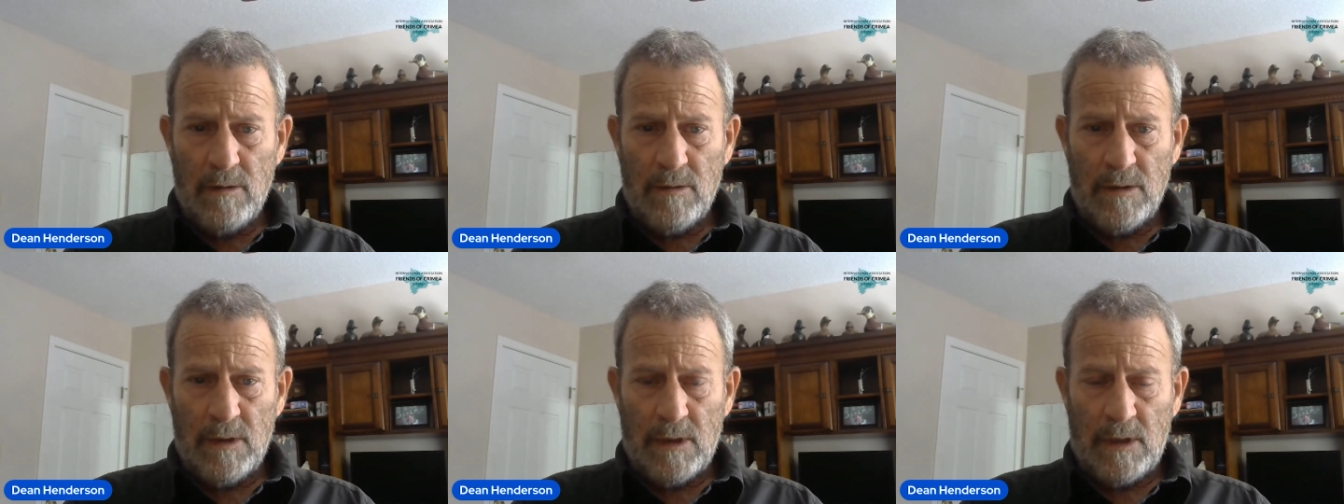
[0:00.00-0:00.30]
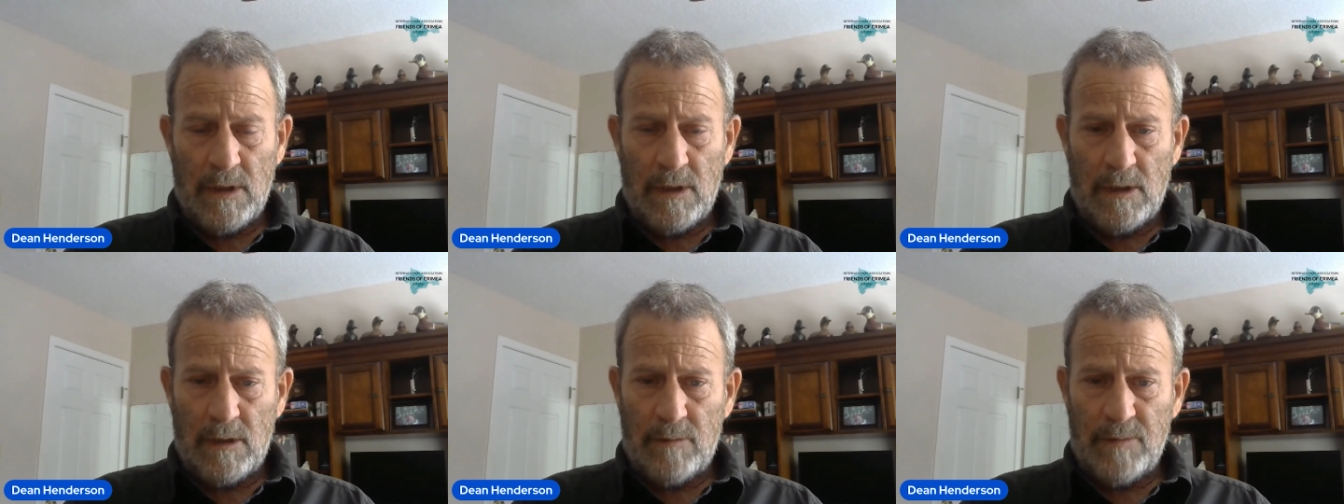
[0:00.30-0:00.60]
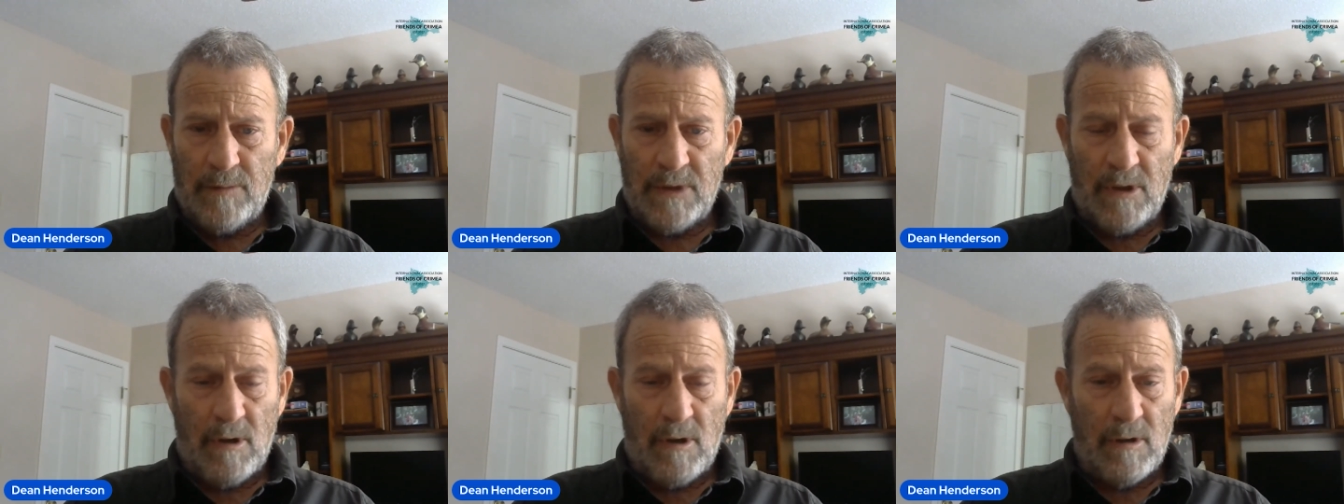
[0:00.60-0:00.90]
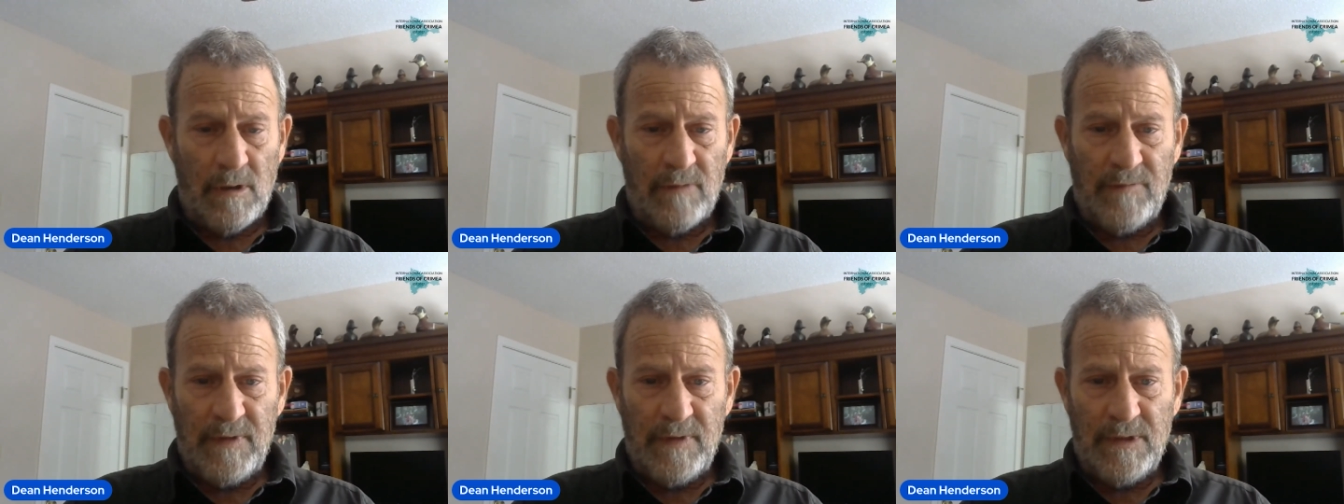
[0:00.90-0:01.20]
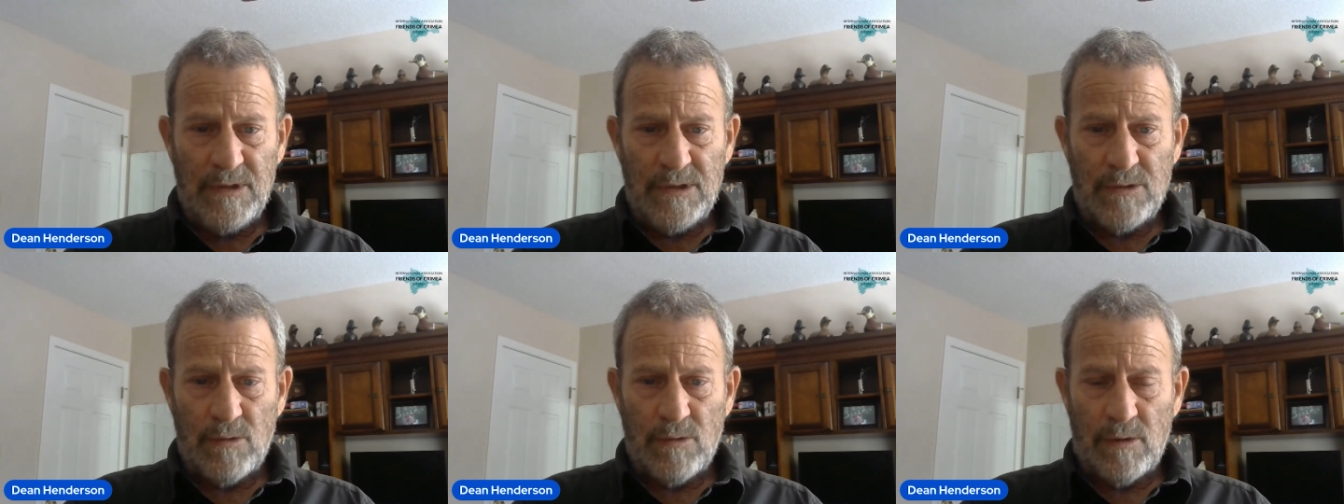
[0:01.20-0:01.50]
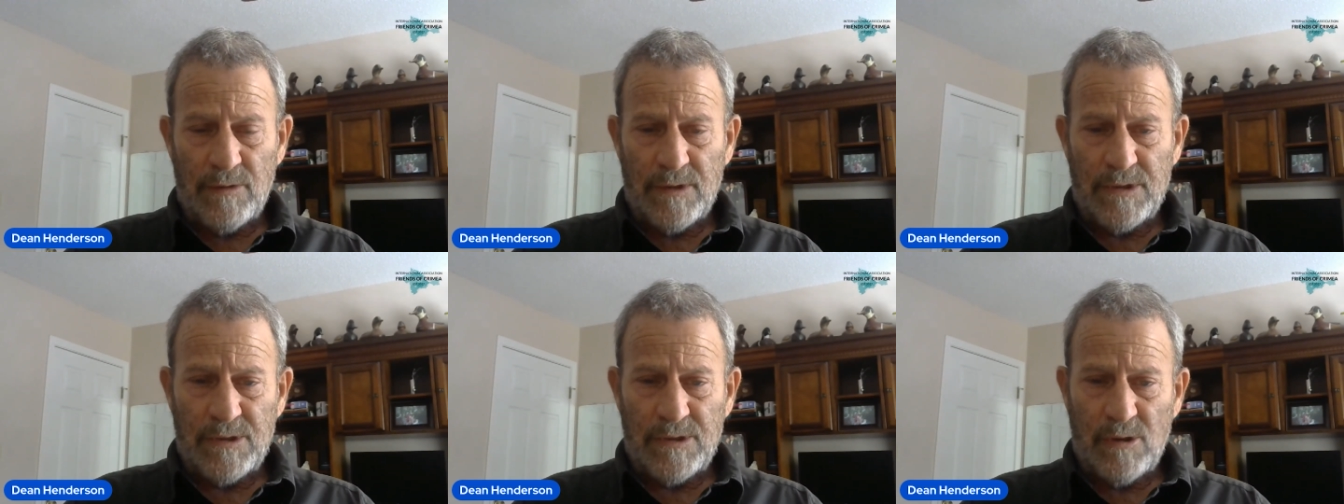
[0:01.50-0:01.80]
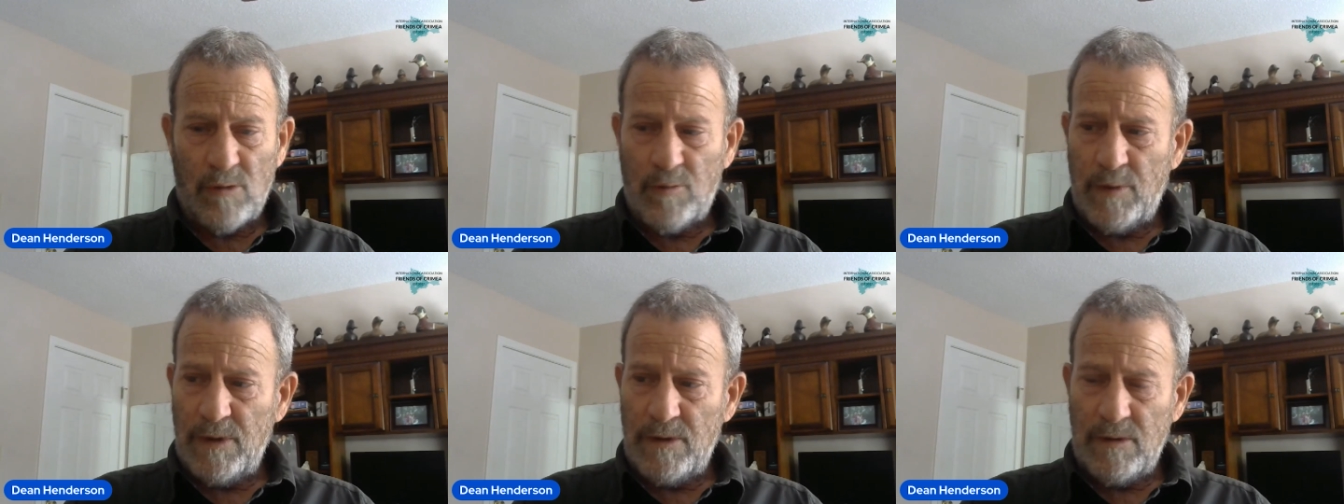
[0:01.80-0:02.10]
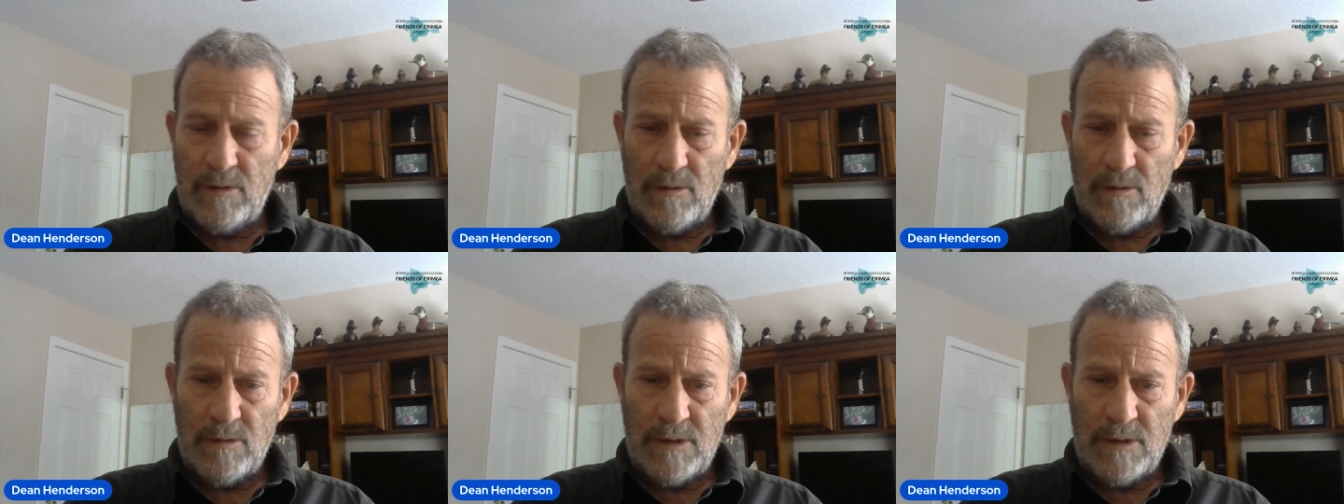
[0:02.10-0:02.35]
Uh, the Garden of Eden story, the serpent